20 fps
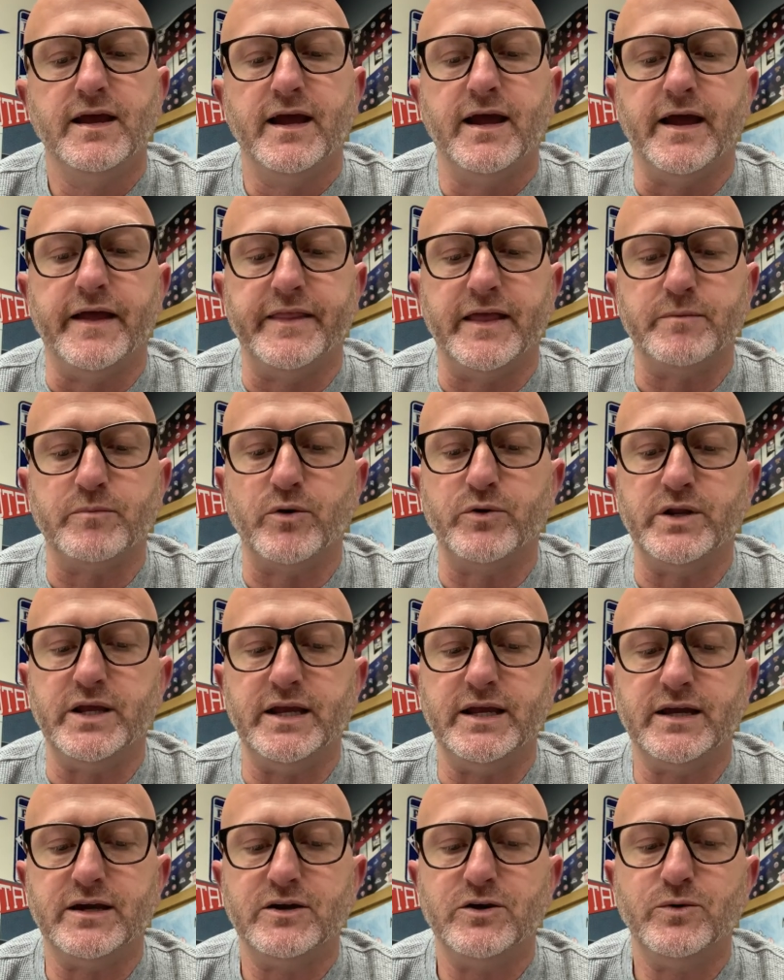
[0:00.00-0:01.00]
And then
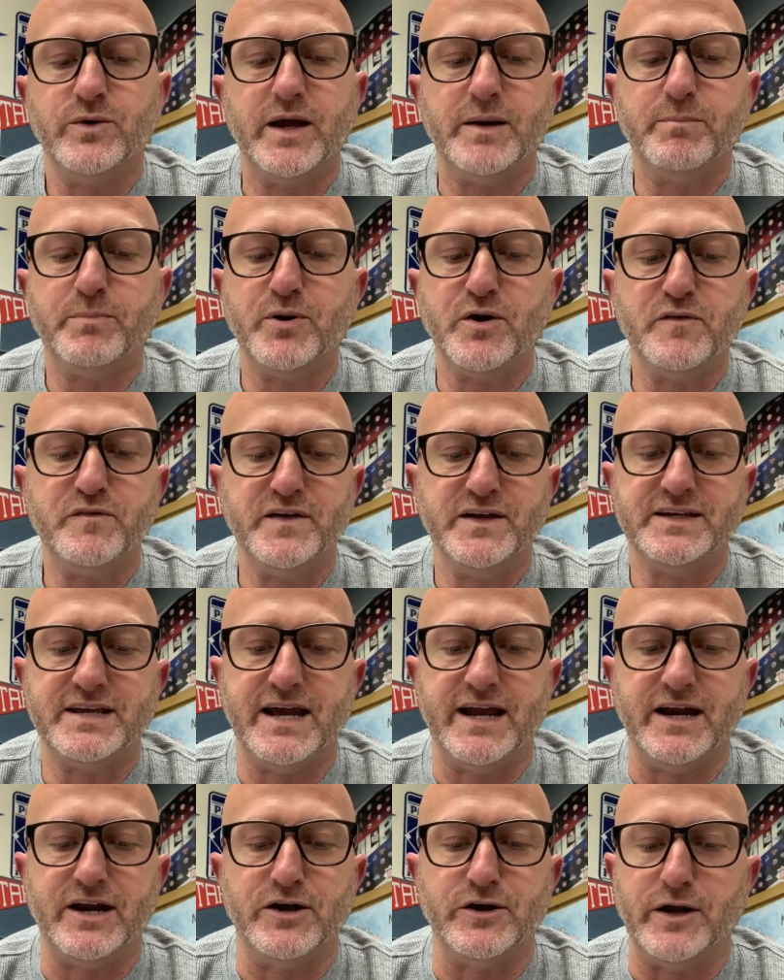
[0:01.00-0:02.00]
Monique, who had perfect
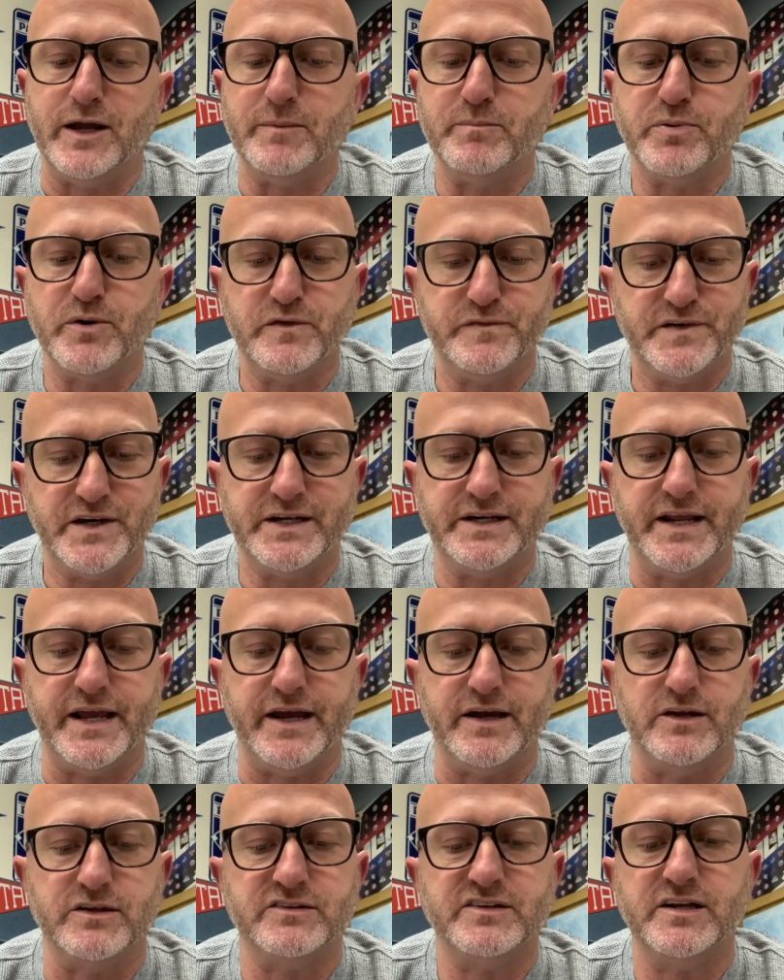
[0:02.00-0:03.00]
hair and perfect
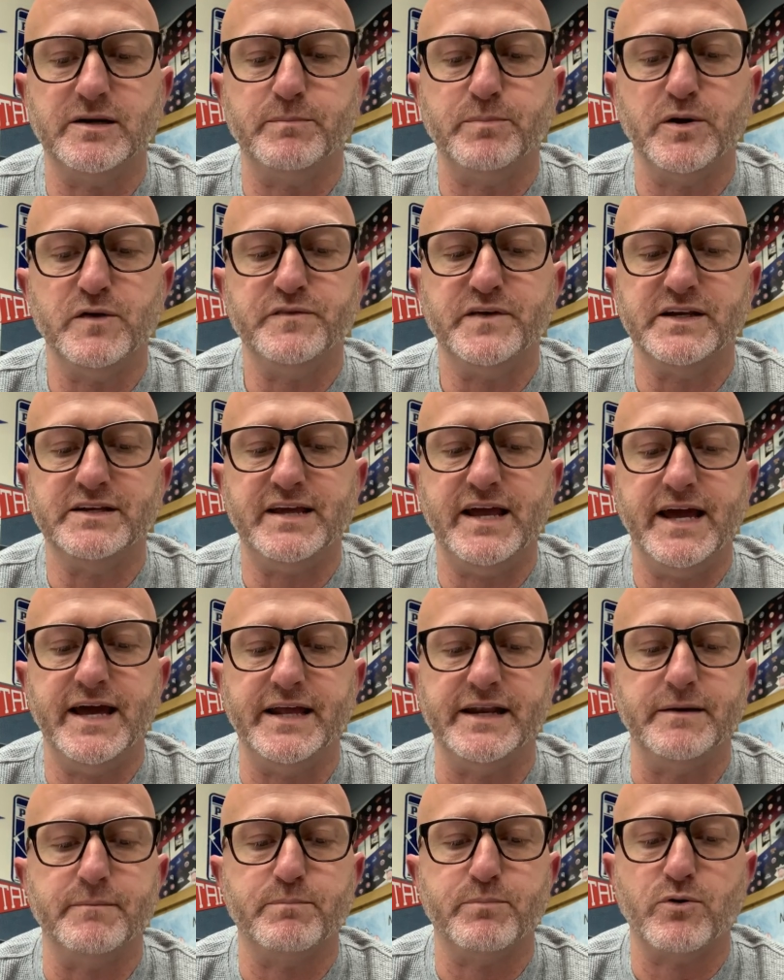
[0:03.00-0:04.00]
nails and a perfect
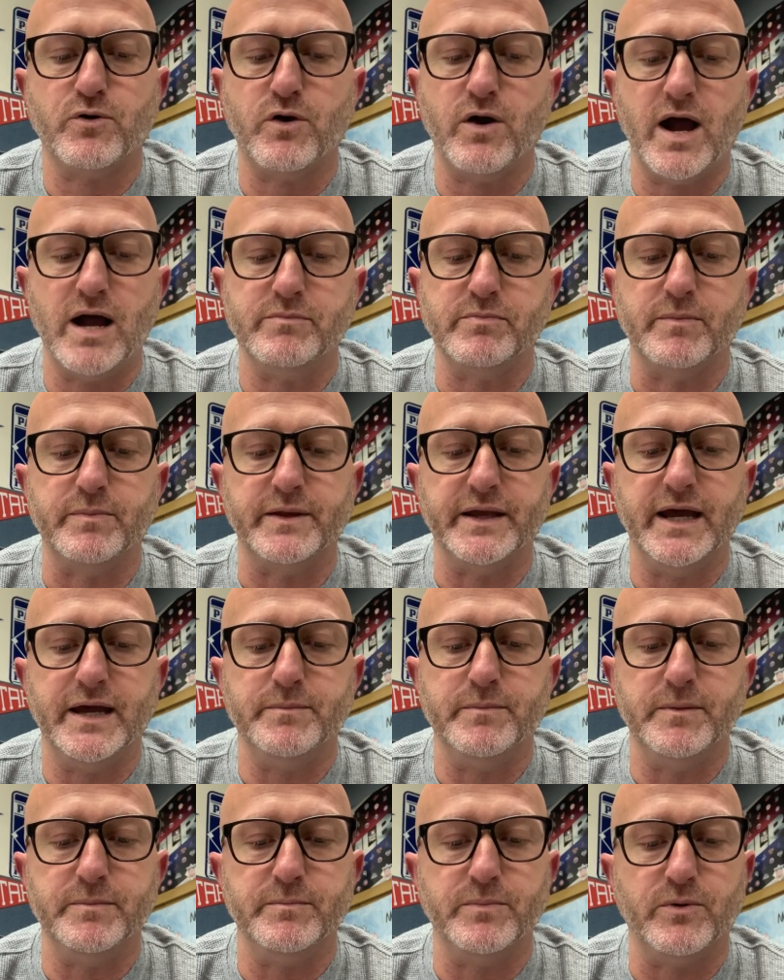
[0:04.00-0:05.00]
tan and probably
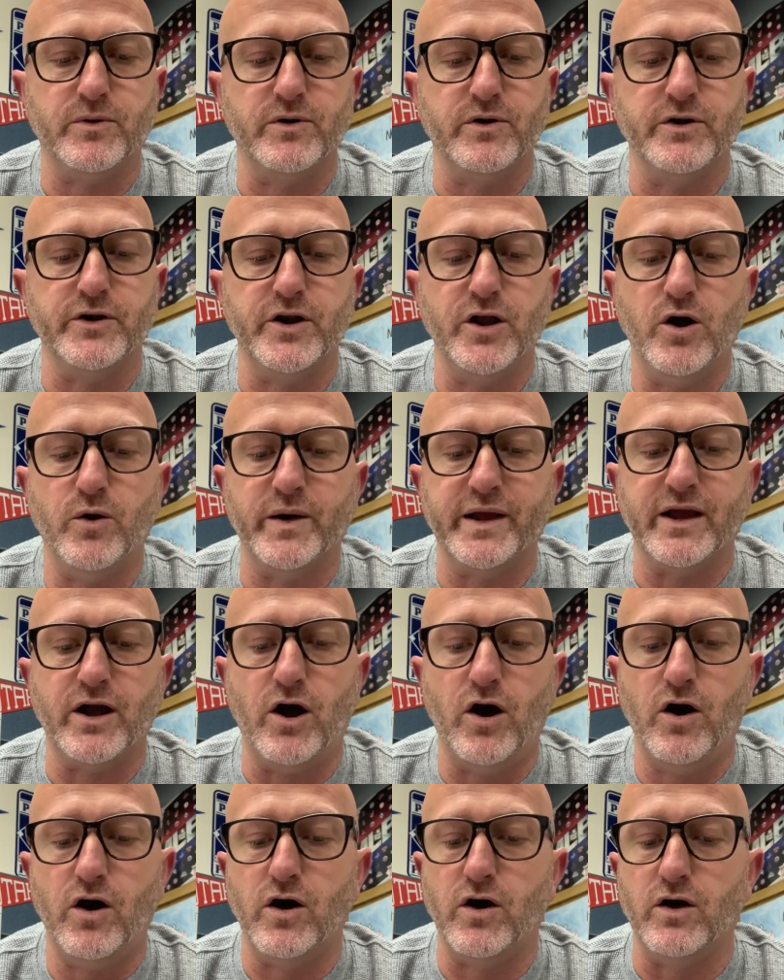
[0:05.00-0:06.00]
had been born knowing
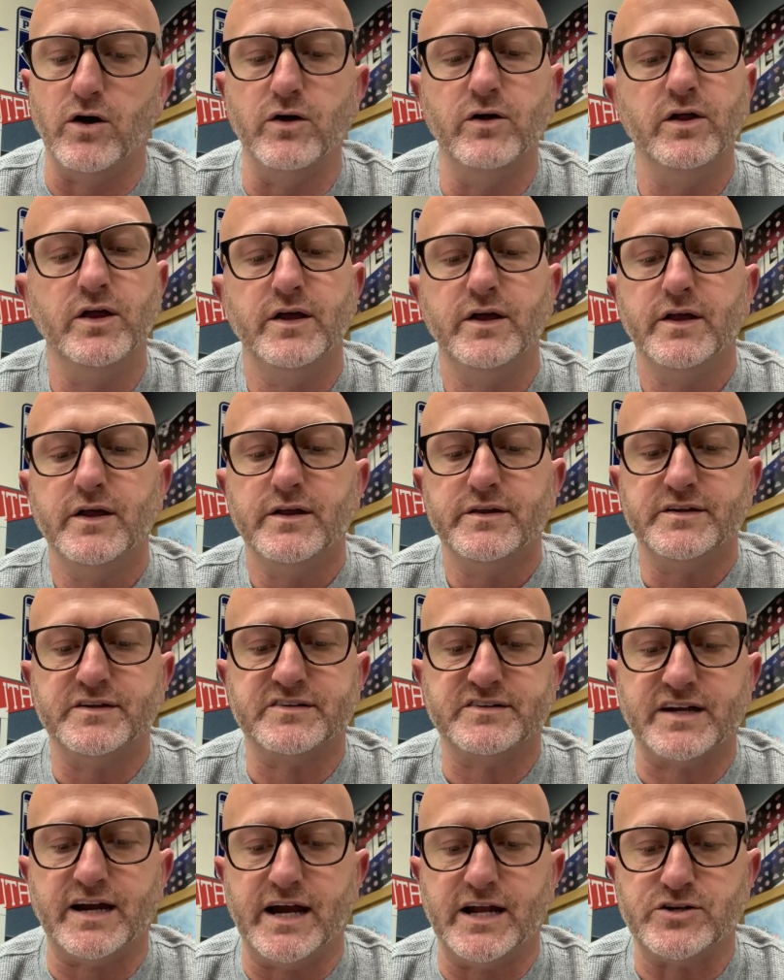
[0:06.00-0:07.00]
all the
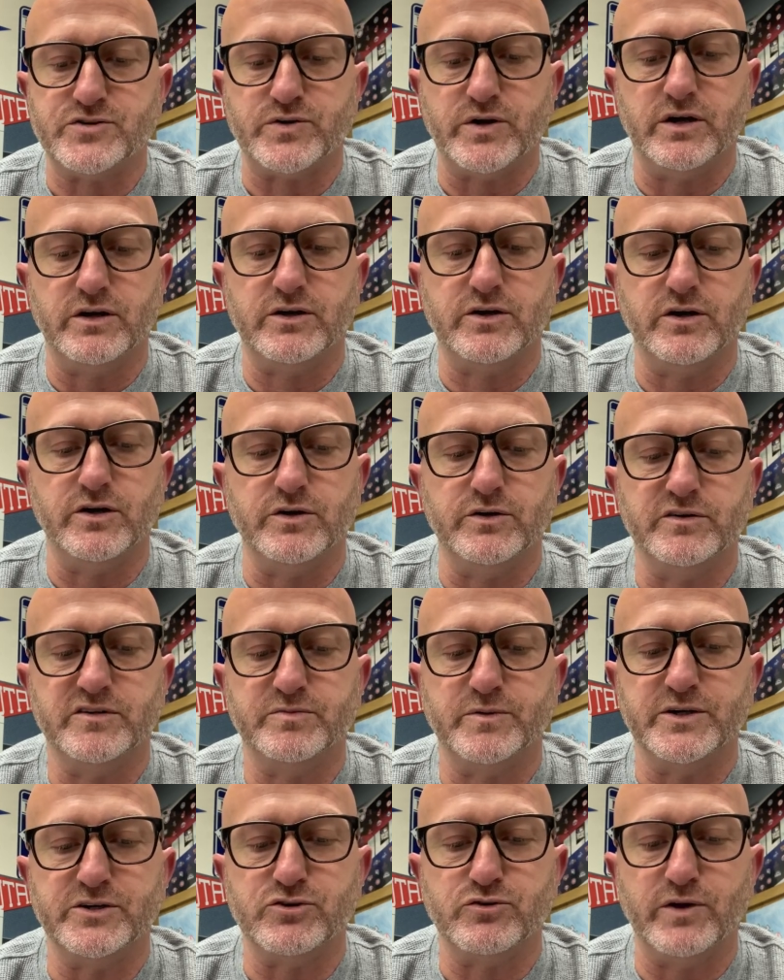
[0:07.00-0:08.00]
SkyTrail codes,
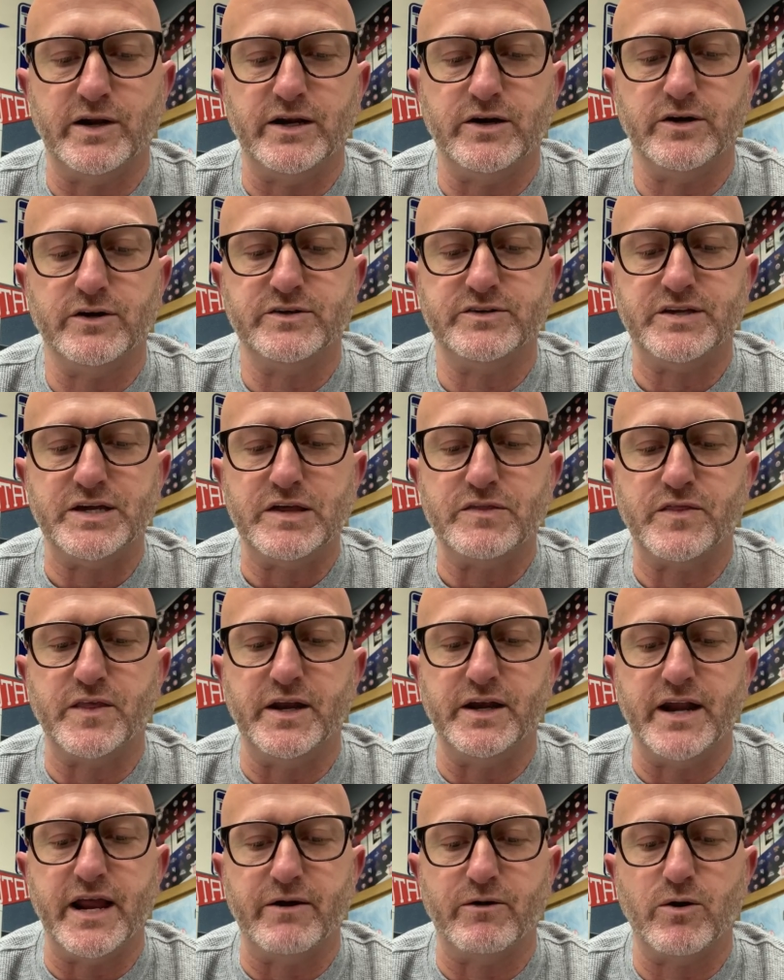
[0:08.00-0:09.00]
would grit her teeth
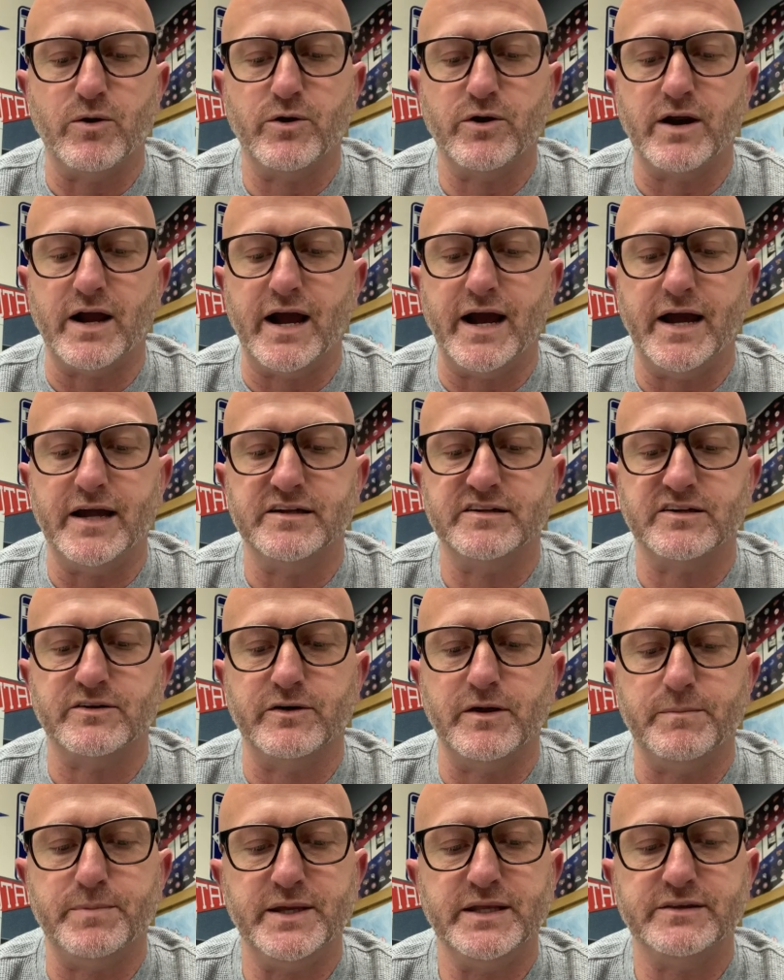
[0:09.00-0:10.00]
and narrow her eyes and
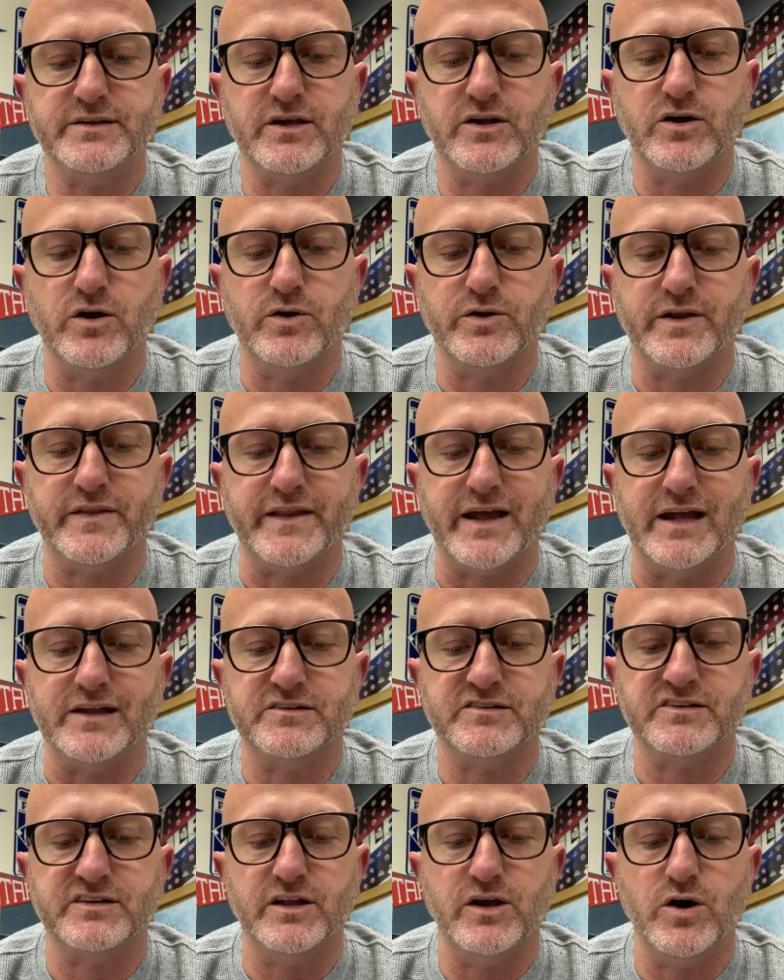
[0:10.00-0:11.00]
repeat the code in that
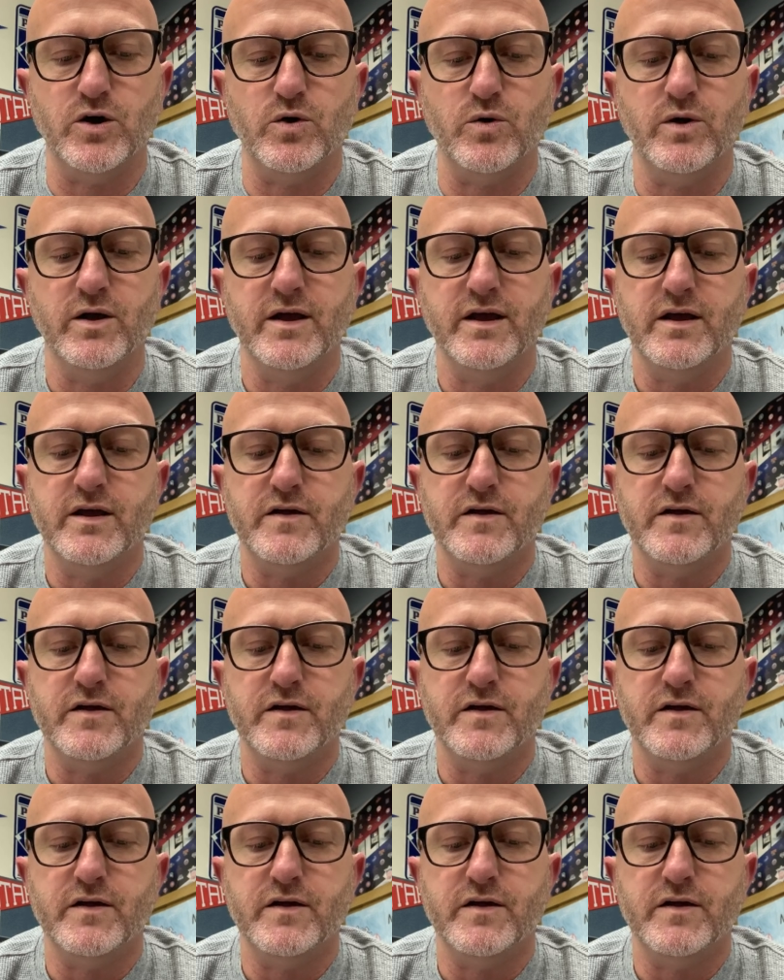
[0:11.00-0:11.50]
slow,